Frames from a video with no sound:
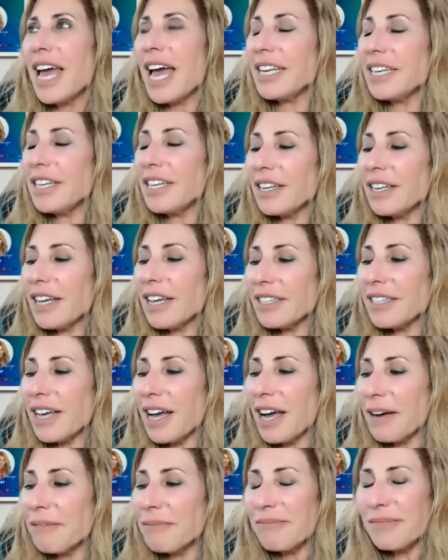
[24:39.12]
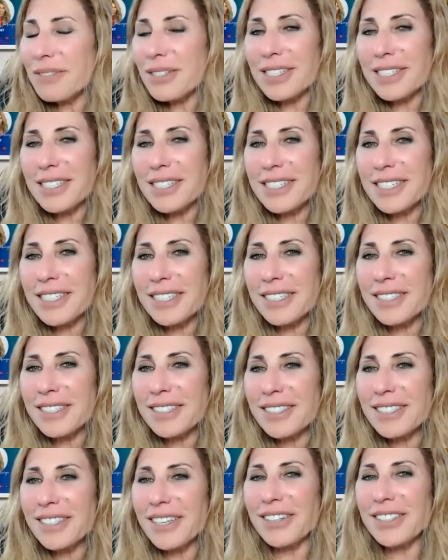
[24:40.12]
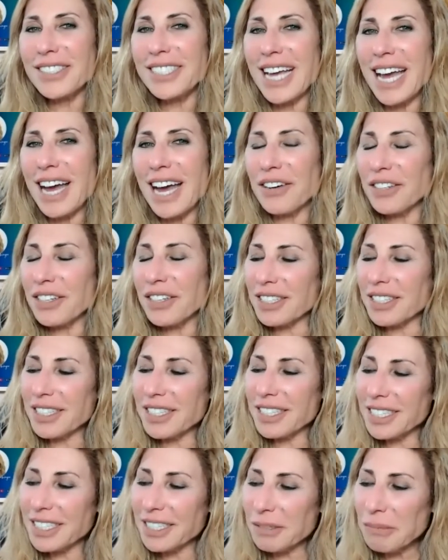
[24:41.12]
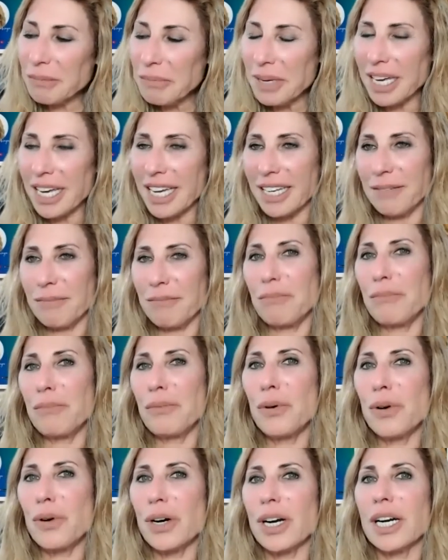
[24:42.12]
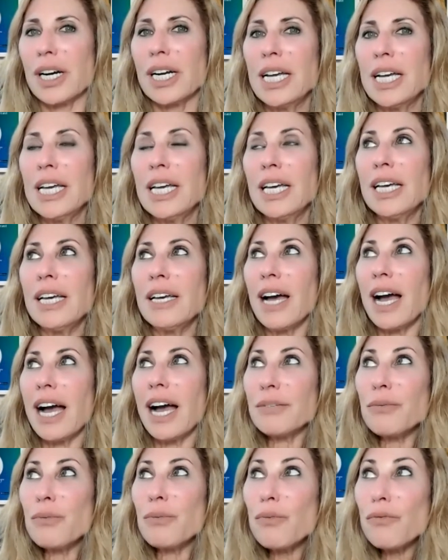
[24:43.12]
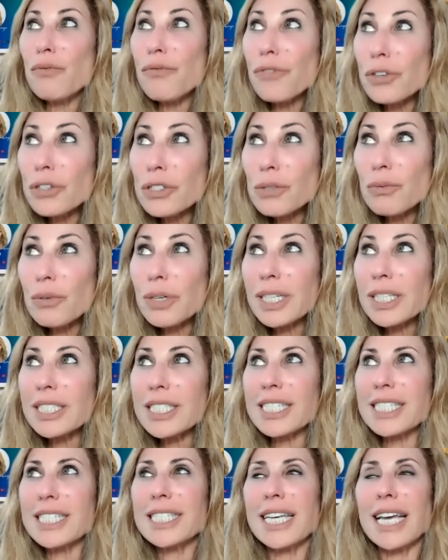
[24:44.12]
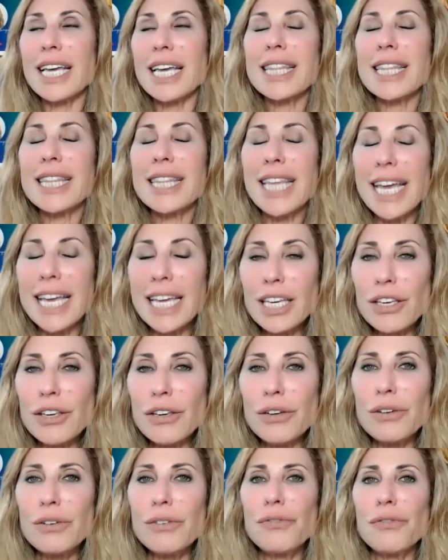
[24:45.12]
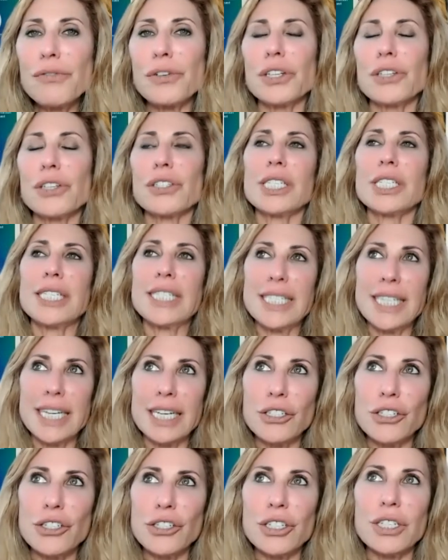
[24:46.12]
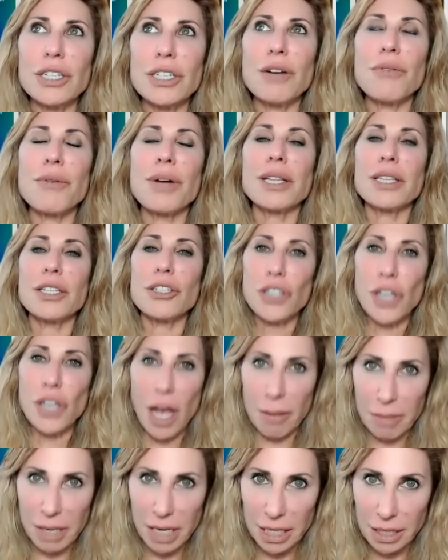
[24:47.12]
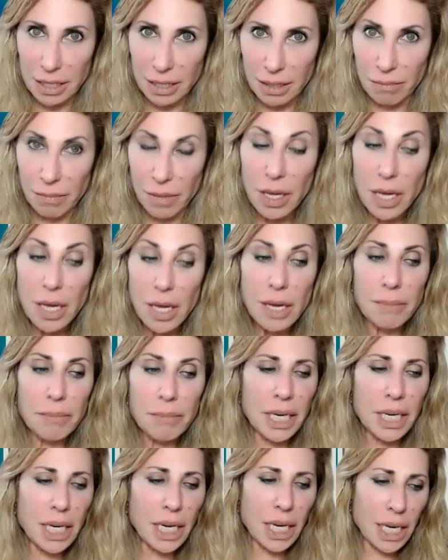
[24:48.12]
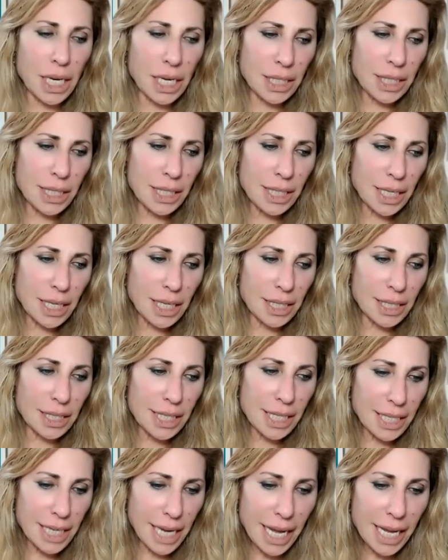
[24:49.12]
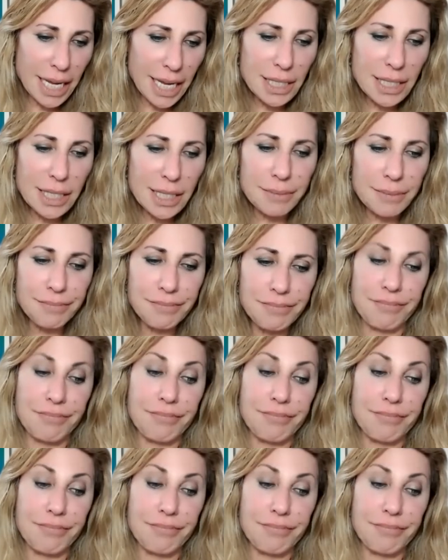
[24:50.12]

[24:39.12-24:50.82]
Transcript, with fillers: And um, just to go down a little bit more, I first want to just say thank you for your distinction around the shamanism, because in today's